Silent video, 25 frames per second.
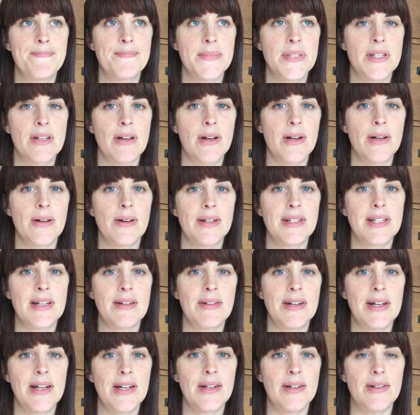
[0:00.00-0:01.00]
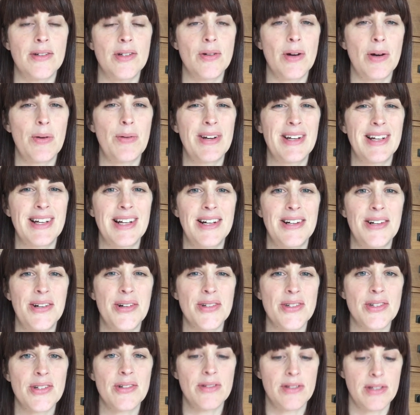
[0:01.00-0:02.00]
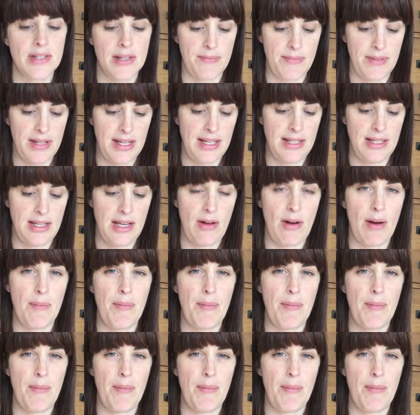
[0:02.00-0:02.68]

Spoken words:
So I don't know. Do I want to cast on something new?